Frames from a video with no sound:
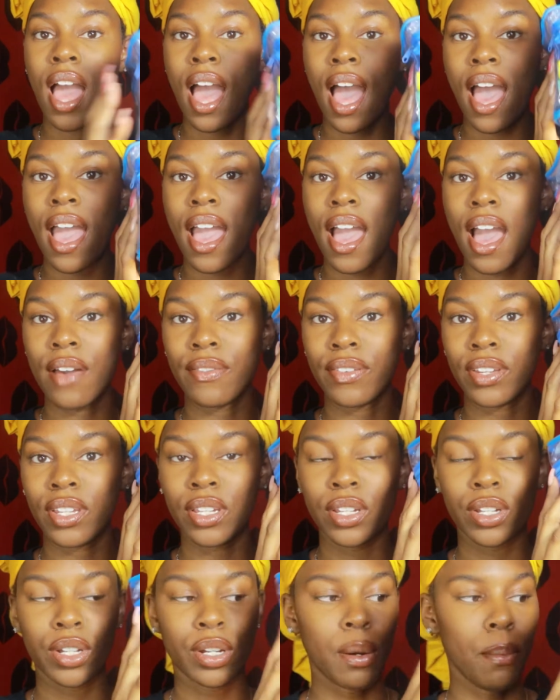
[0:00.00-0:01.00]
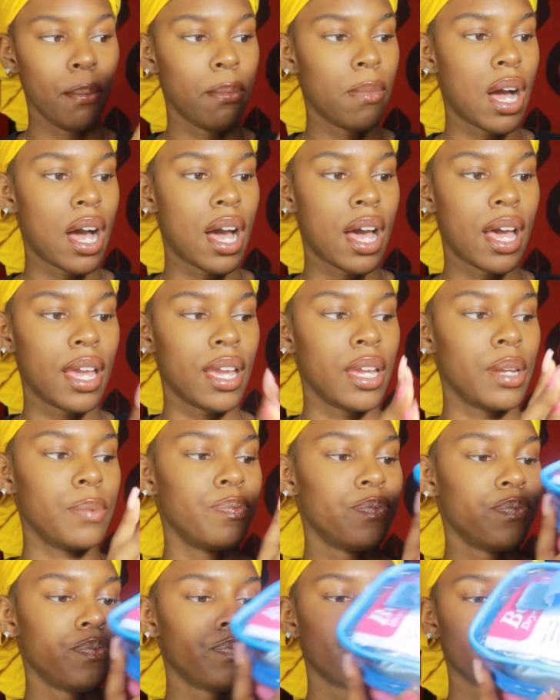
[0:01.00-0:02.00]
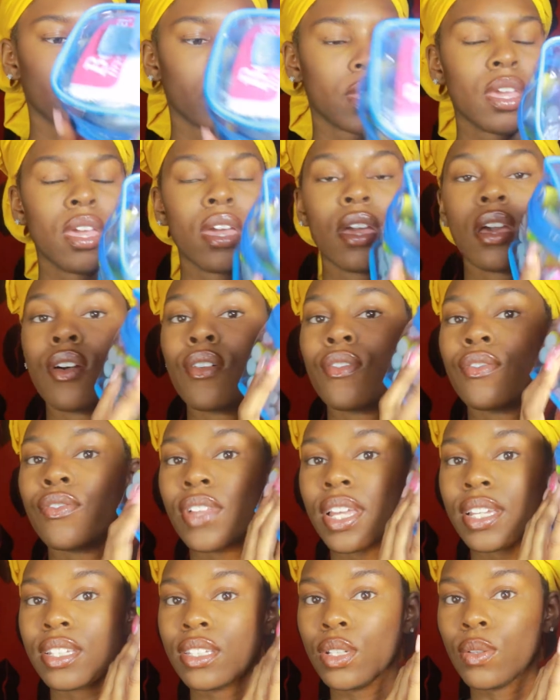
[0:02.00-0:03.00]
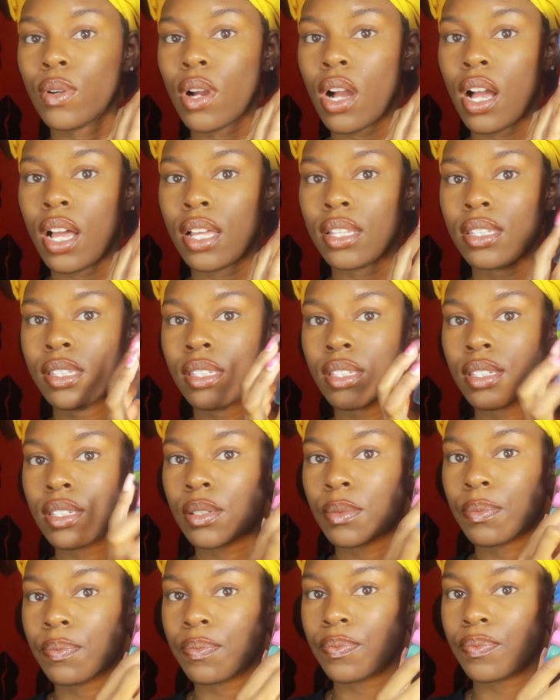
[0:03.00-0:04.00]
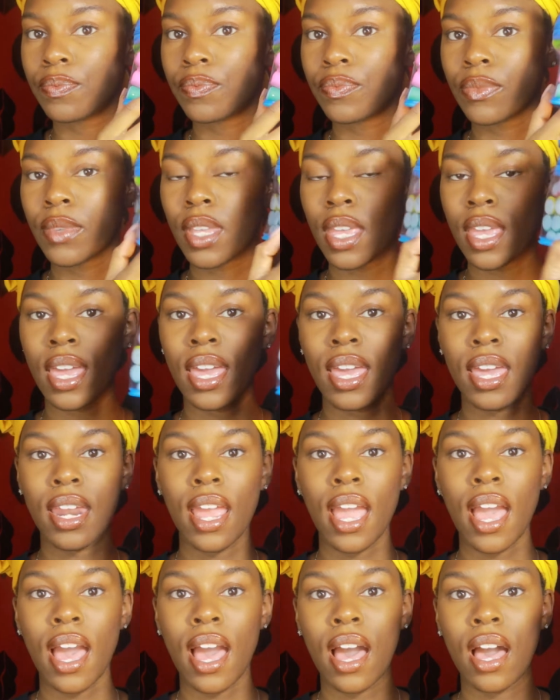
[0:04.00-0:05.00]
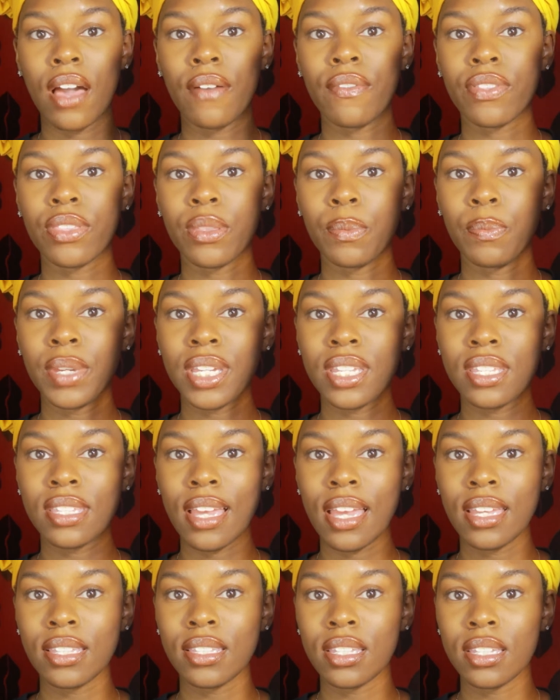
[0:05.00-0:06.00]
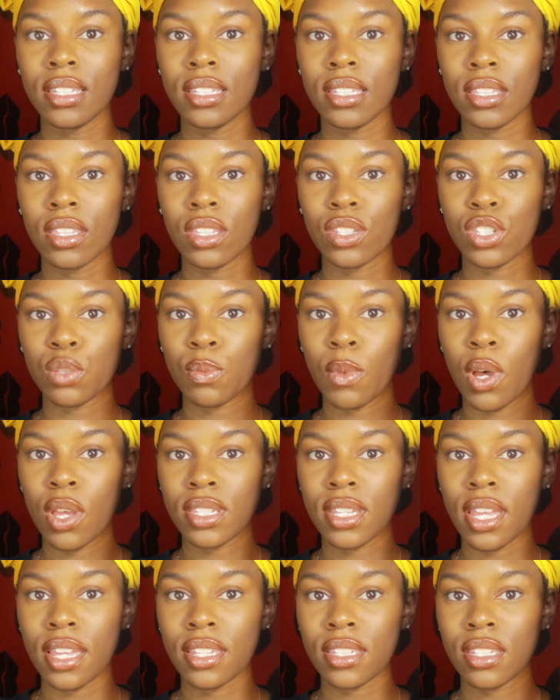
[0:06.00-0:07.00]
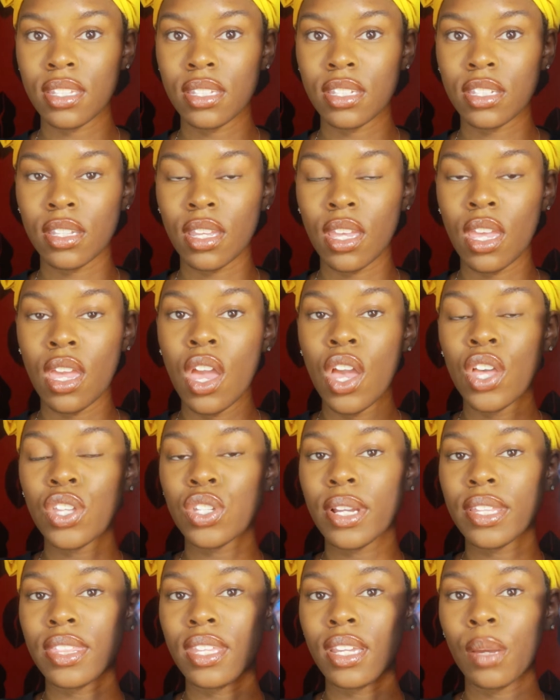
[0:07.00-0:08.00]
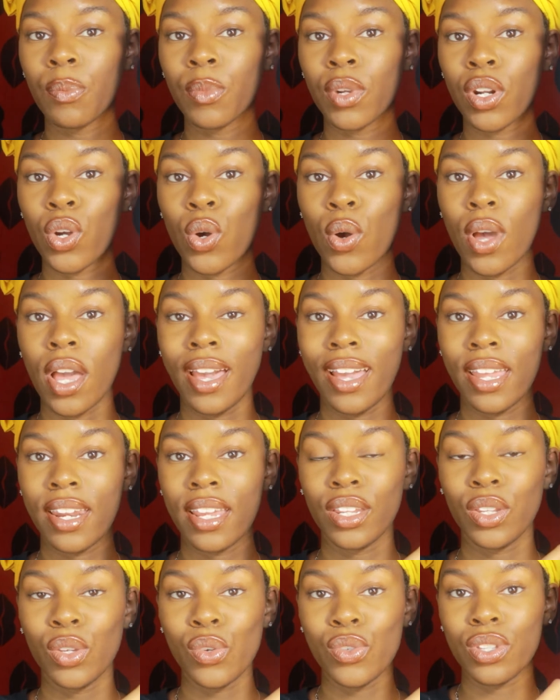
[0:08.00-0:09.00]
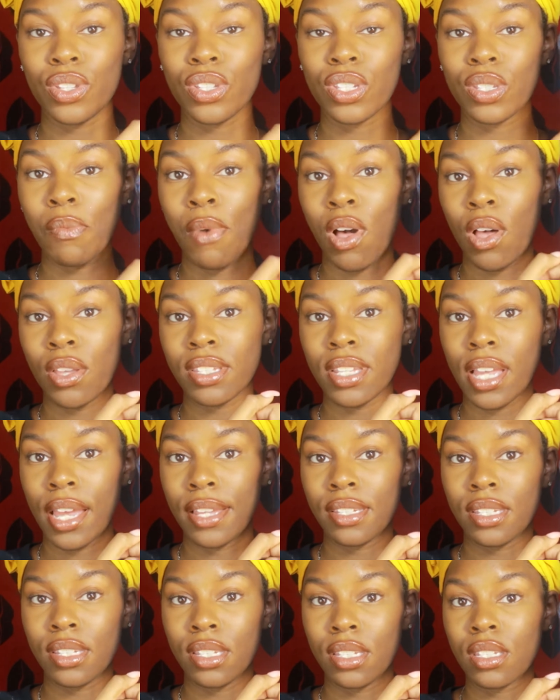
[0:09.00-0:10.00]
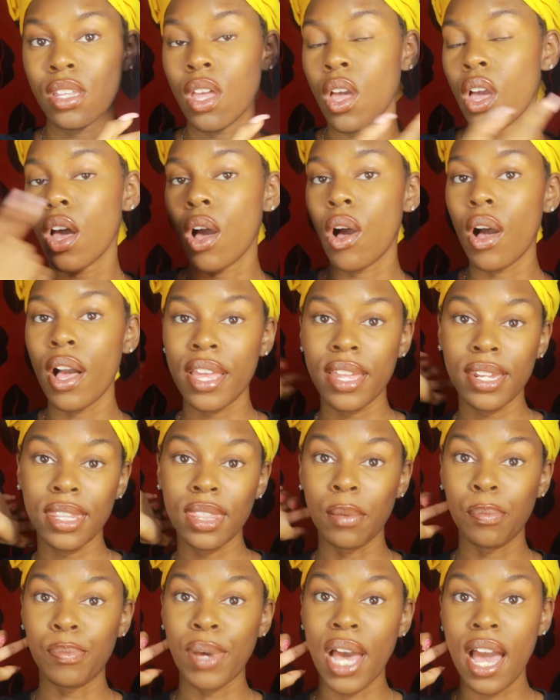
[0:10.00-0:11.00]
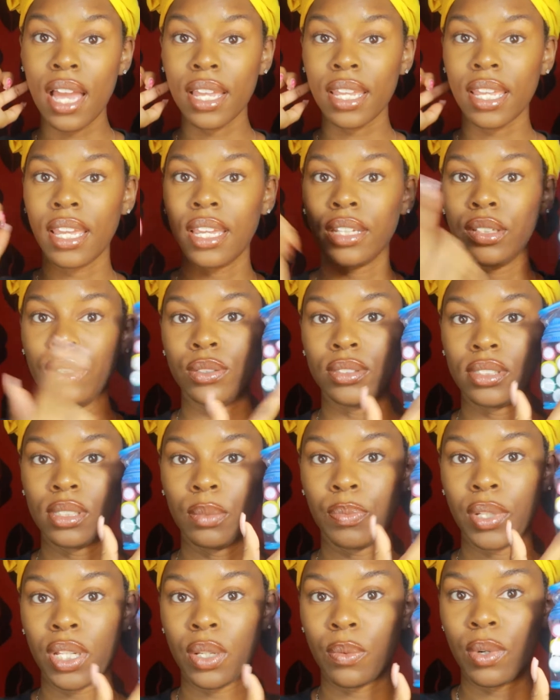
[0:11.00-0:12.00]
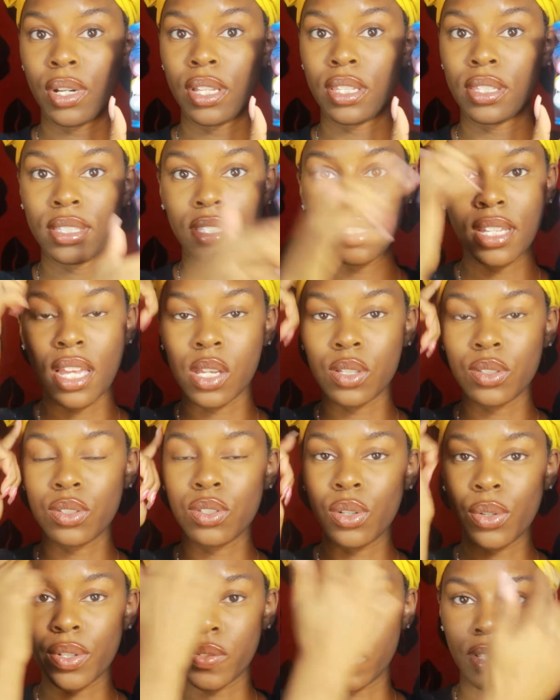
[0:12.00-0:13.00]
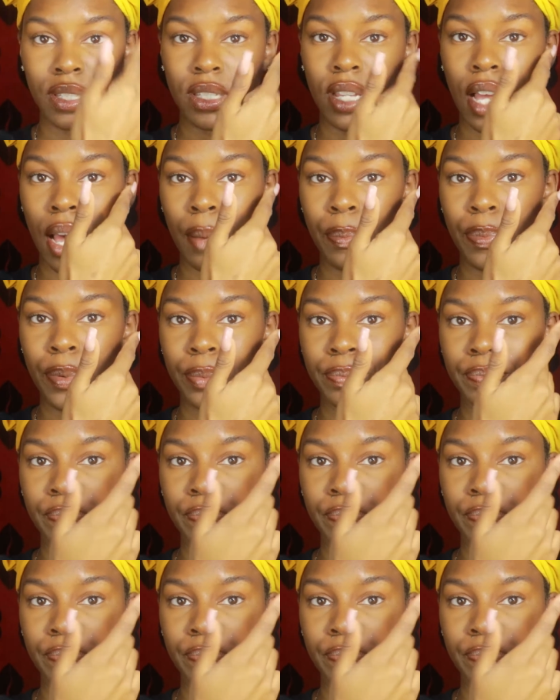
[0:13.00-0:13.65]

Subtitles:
I have here my flexi rods and I have the big sizes and the small sizes. So I think I'm going to go ahead and use the small sizes in the back and use the big ones towards the top.